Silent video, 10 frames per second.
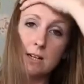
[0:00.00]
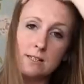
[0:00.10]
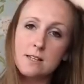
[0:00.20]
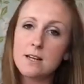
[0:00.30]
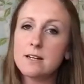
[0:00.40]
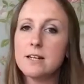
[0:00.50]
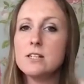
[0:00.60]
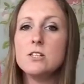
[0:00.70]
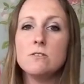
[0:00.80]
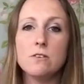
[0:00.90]
I certainly
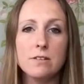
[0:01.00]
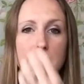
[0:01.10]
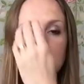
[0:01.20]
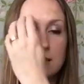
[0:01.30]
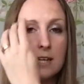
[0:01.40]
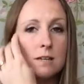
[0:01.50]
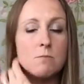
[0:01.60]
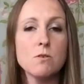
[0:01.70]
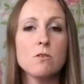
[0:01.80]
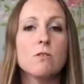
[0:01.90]
do not need any
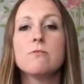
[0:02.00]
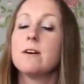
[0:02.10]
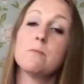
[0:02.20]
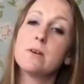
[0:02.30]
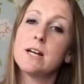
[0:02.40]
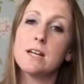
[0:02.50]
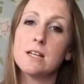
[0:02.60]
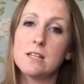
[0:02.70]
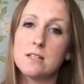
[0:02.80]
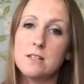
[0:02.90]
more fabric,
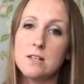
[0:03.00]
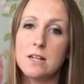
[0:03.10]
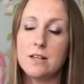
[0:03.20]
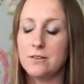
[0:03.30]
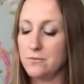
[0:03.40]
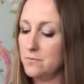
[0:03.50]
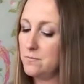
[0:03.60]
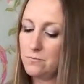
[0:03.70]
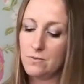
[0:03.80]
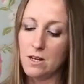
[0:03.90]
you know,
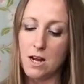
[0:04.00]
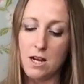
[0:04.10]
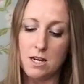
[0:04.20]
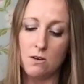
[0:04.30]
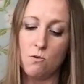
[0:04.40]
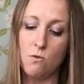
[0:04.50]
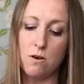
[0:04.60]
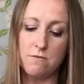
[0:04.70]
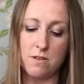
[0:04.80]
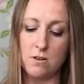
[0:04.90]
like all
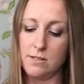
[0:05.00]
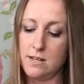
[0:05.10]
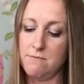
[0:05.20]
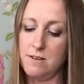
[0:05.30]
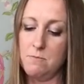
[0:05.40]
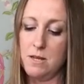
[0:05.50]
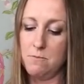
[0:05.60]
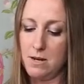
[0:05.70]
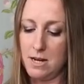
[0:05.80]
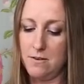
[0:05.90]
of those lovely
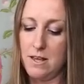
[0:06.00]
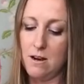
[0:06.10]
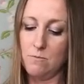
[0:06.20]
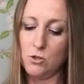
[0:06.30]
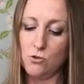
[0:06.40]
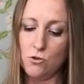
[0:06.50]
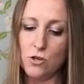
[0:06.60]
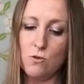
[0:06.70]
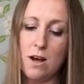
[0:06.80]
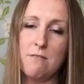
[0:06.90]
people out there. I'm sure
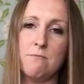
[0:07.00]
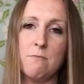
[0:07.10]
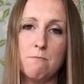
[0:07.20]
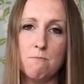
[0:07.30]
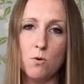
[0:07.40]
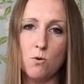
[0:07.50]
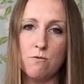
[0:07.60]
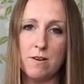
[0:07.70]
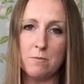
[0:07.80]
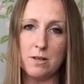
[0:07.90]
you have more
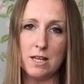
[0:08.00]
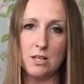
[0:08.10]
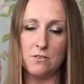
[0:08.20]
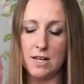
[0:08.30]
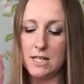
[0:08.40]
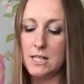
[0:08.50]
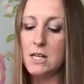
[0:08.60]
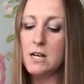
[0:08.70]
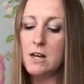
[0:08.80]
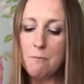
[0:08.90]
fabric than you need,
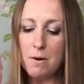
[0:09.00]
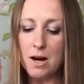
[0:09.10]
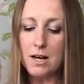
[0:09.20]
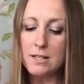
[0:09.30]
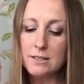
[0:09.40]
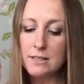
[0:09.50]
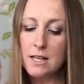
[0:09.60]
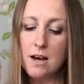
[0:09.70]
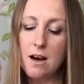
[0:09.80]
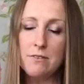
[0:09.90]
but
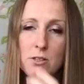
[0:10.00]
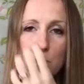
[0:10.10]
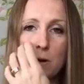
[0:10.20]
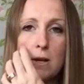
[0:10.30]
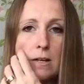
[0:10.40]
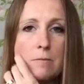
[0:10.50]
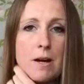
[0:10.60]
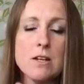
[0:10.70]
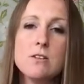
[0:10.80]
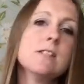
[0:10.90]
I've spoken
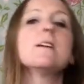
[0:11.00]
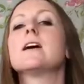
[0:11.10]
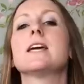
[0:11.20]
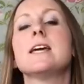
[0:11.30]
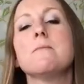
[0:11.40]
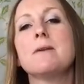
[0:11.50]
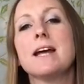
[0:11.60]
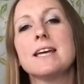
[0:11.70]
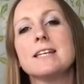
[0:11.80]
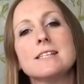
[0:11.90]
about using IKEA
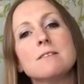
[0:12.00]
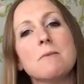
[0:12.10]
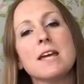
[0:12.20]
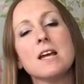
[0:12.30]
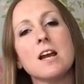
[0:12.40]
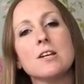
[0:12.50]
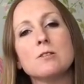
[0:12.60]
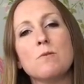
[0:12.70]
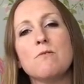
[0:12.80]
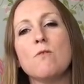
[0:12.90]
blankets to make
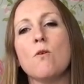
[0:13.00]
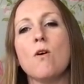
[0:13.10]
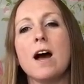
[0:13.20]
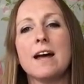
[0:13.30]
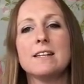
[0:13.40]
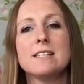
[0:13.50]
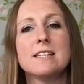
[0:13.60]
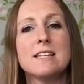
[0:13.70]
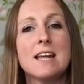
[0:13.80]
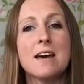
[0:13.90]
clothes before, and
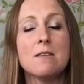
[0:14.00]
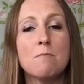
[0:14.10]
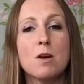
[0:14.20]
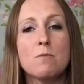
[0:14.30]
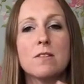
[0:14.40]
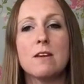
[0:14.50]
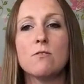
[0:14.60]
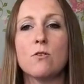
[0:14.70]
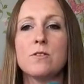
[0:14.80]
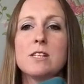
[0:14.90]
at the moment they've
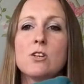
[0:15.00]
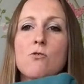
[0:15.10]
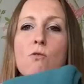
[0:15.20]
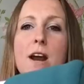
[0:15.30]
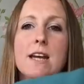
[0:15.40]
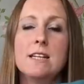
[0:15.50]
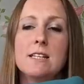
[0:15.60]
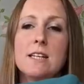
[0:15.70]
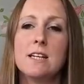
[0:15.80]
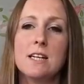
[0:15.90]
got this
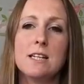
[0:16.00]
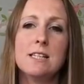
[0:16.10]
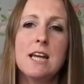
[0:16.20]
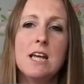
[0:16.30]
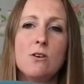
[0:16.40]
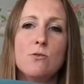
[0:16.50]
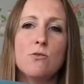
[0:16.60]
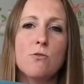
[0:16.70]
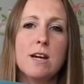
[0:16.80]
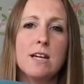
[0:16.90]
great teal
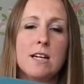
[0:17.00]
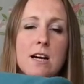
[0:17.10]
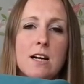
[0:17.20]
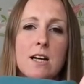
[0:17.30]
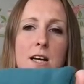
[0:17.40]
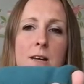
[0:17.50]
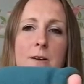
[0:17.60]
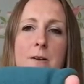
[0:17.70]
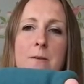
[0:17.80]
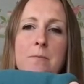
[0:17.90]
green colour,
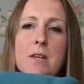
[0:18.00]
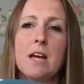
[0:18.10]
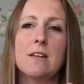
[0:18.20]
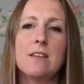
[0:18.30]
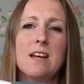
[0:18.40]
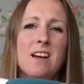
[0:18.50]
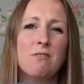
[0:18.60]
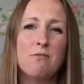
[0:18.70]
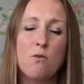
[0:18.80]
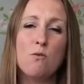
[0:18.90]
mm -hmm. and they're like
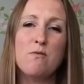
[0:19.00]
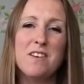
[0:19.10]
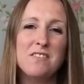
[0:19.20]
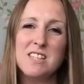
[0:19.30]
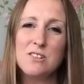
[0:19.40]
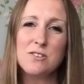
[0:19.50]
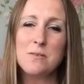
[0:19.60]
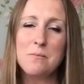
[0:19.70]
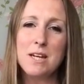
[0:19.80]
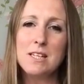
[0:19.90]
450 or
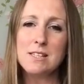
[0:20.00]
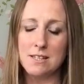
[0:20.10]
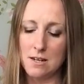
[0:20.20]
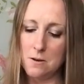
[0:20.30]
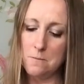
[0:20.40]
something. So